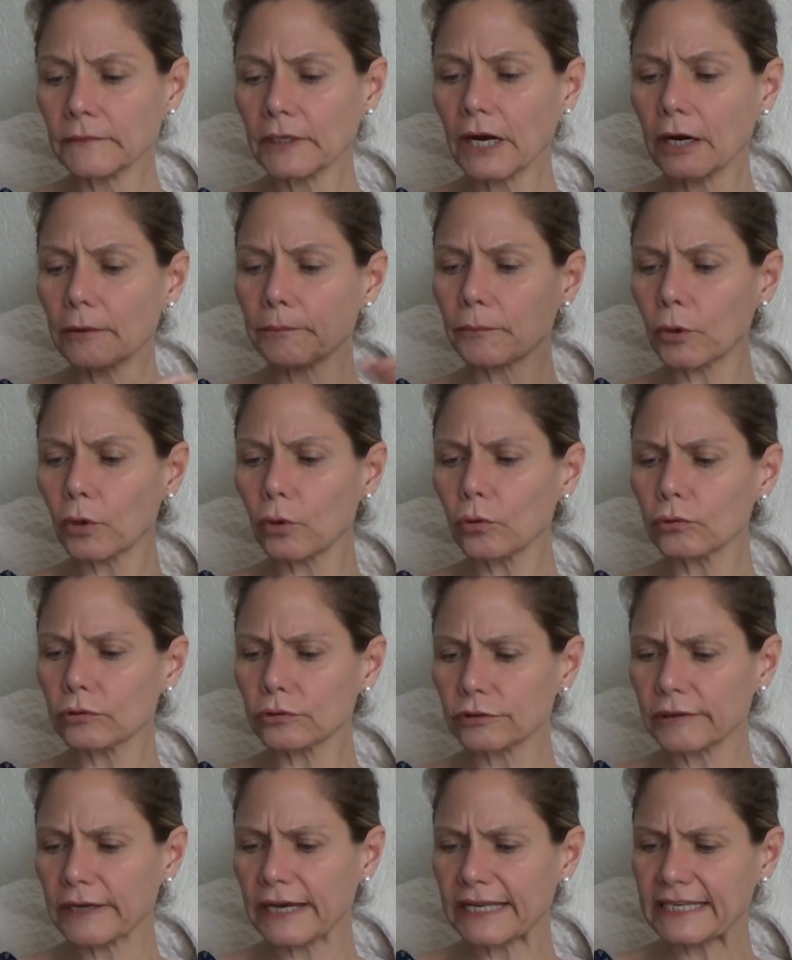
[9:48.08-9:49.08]
are
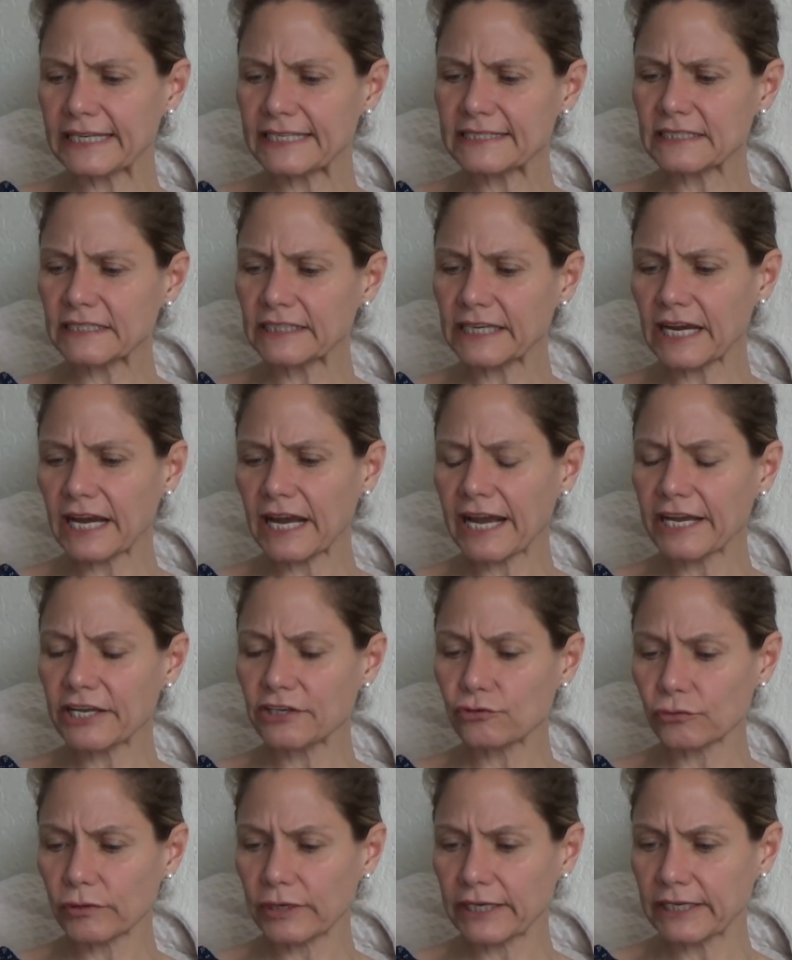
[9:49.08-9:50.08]
polar and easily
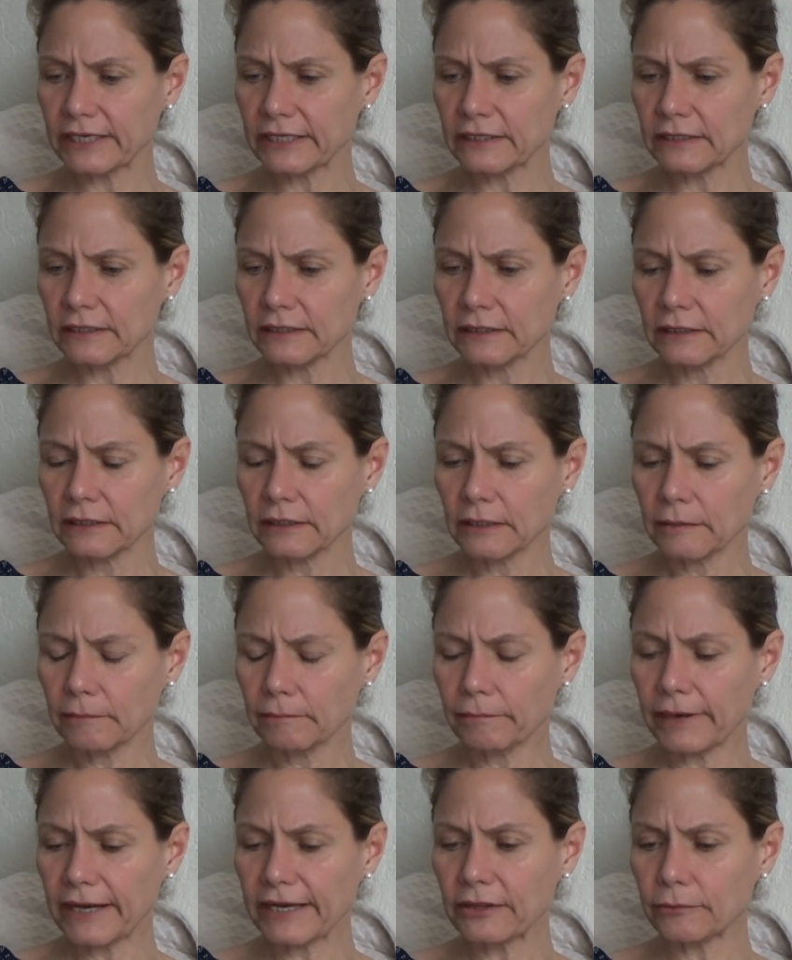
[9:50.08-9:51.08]
hydrated
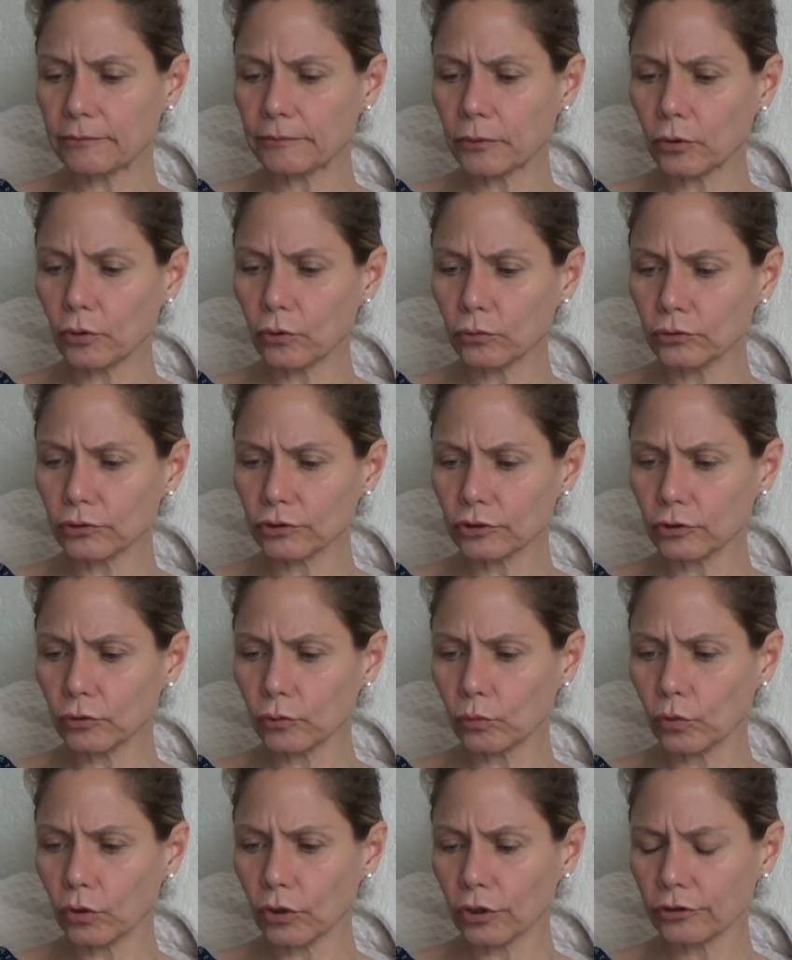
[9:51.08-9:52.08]
by the polar
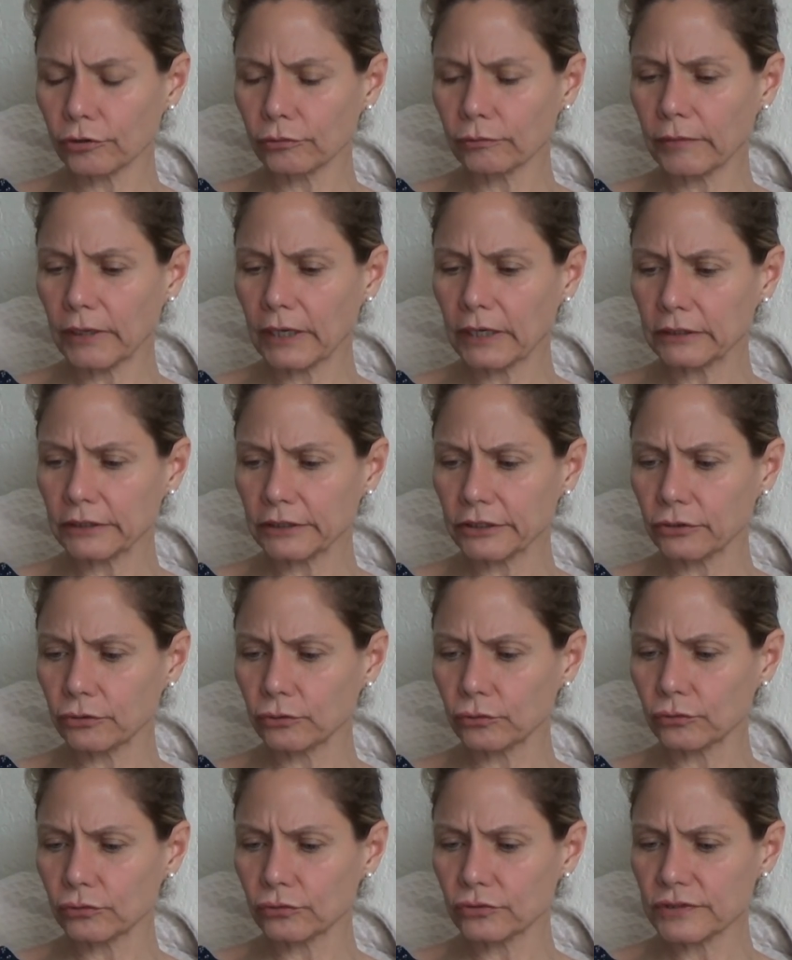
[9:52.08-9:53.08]
water
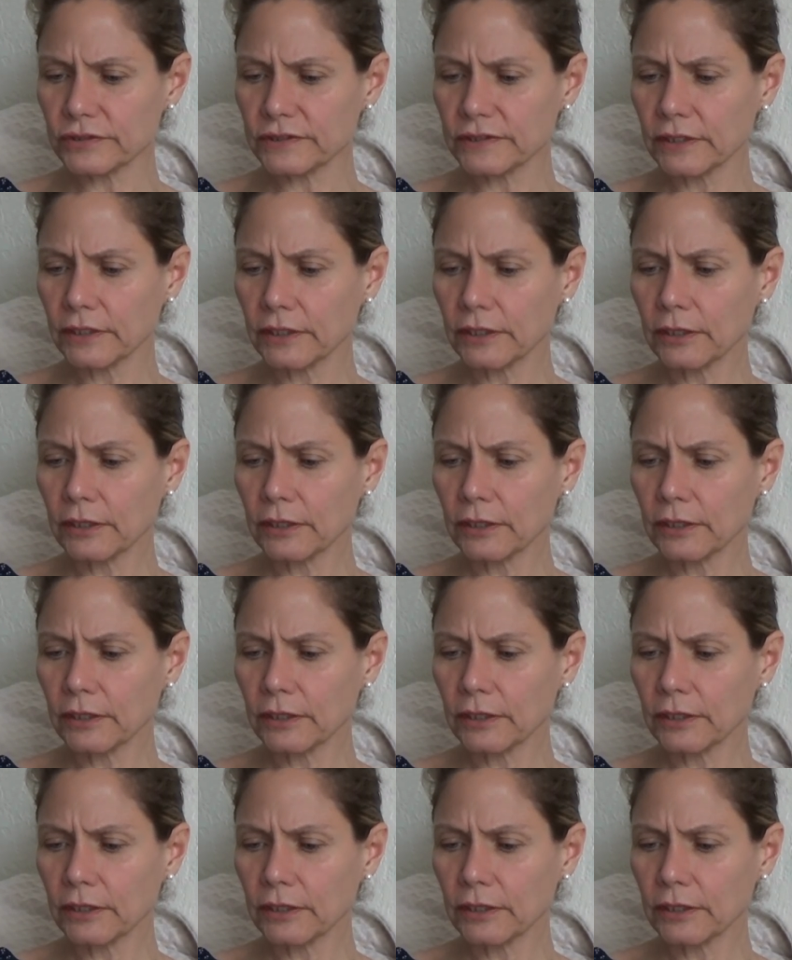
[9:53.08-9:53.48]
molecules.